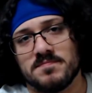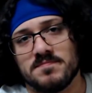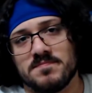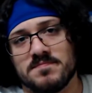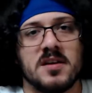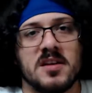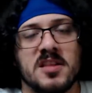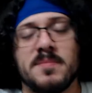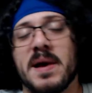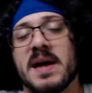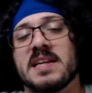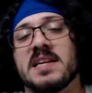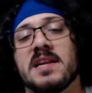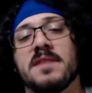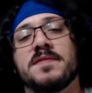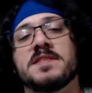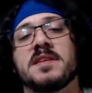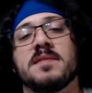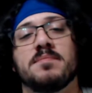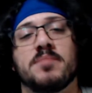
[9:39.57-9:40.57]
The
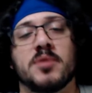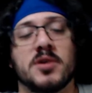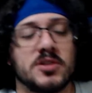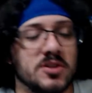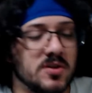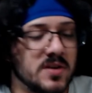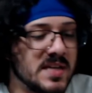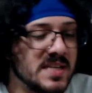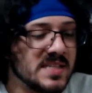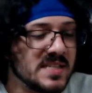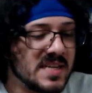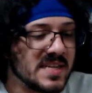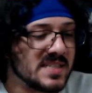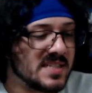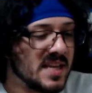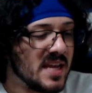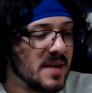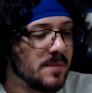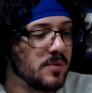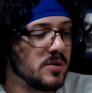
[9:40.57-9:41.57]
Magnificent Butcher is an
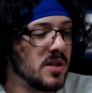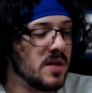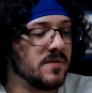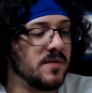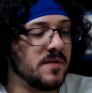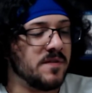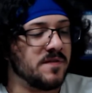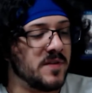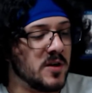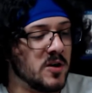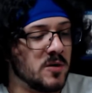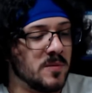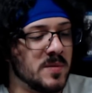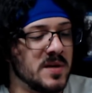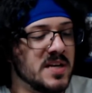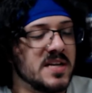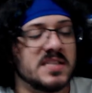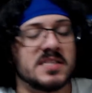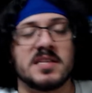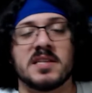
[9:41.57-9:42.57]
example of a film
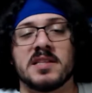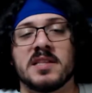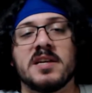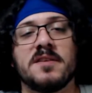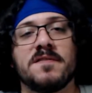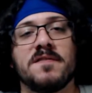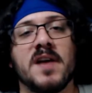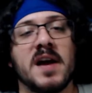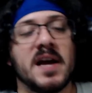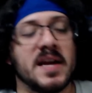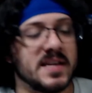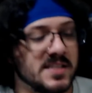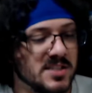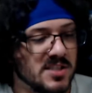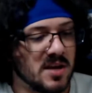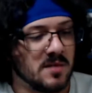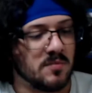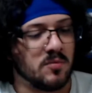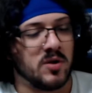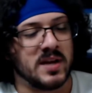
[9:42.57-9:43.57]
solidifying
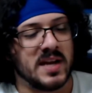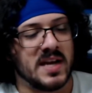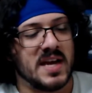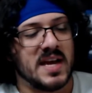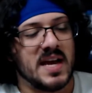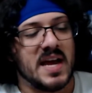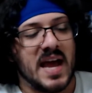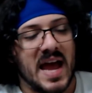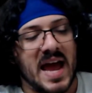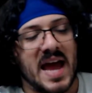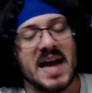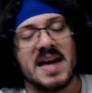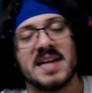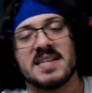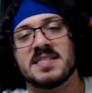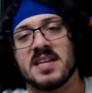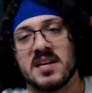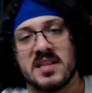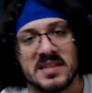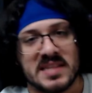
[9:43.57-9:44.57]
someone as
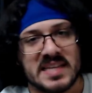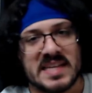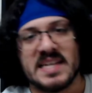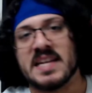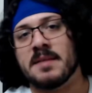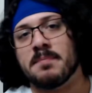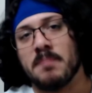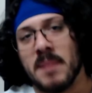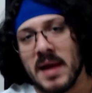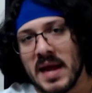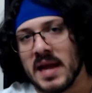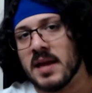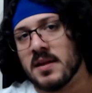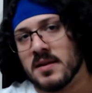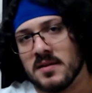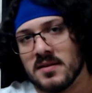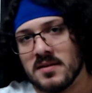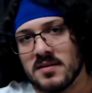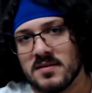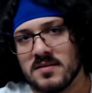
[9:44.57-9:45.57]
a leading
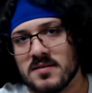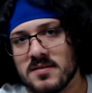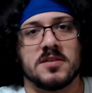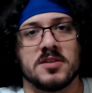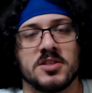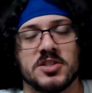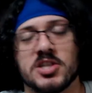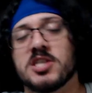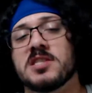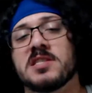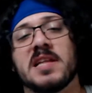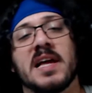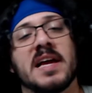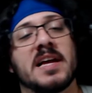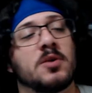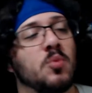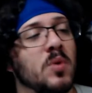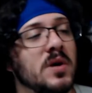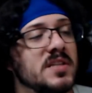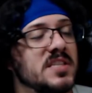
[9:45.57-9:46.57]
man. Just
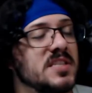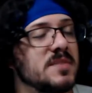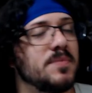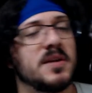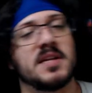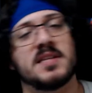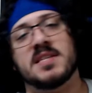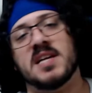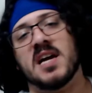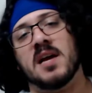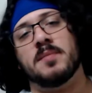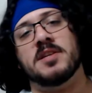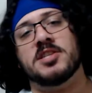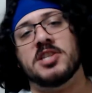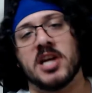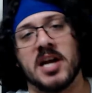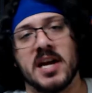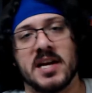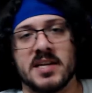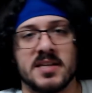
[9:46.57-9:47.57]
like Once Upon a Time in
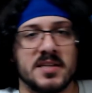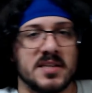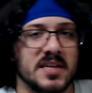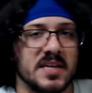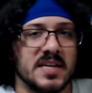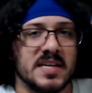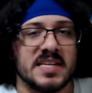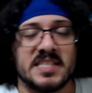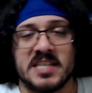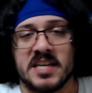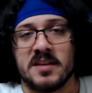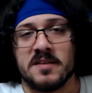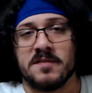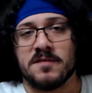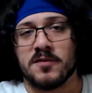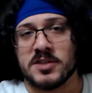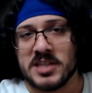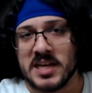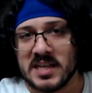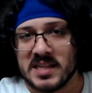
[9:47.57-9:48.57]
China did
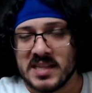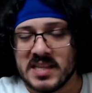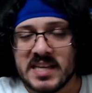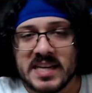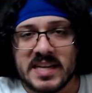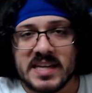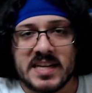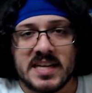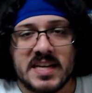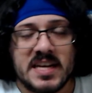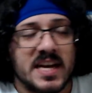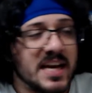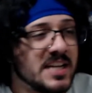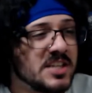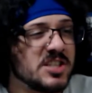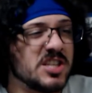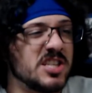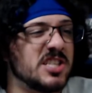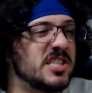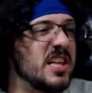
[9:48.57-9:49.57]
for Jet Li, and
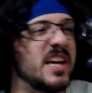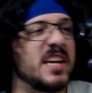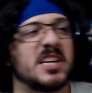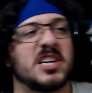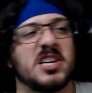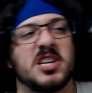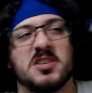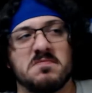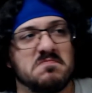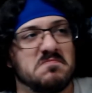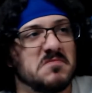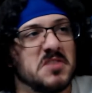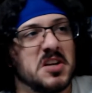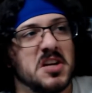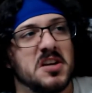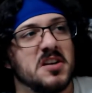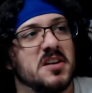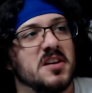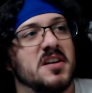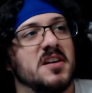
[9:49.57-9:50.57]
just like,
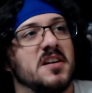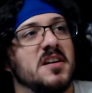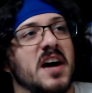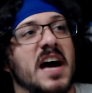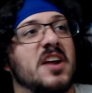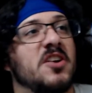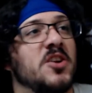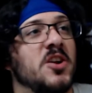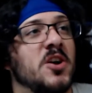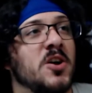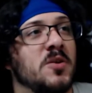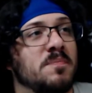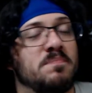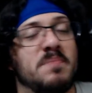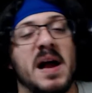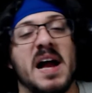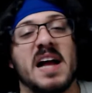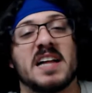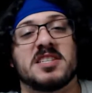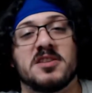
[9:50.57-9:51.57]
I don't know,
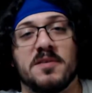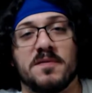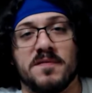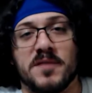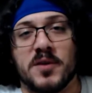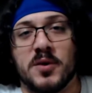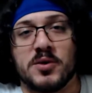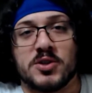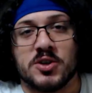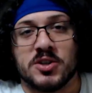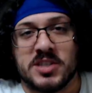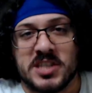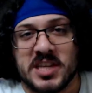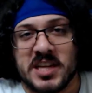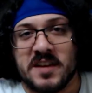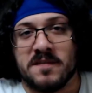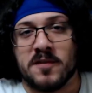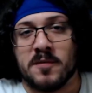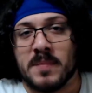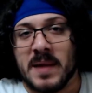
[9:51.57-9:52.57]
Back to the Future
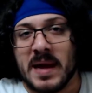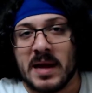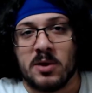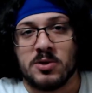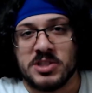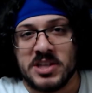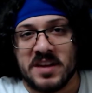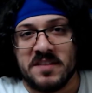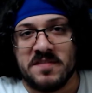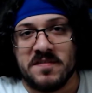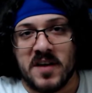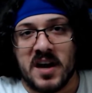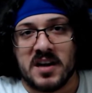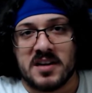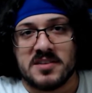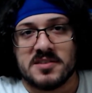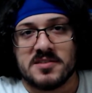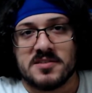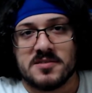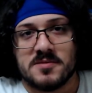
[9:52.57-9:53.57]
did for Michael J.
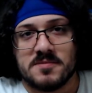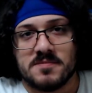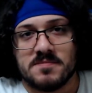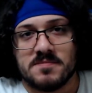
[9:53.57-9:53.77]
Fox.